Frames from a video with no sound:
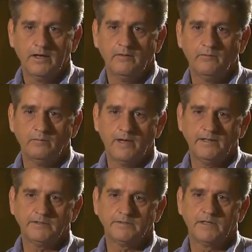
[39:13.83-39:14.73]

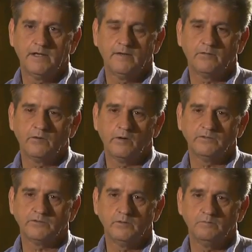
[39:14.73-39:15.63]
Everybody's health card
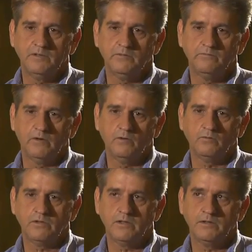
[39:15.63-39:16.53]
was going to be revoked.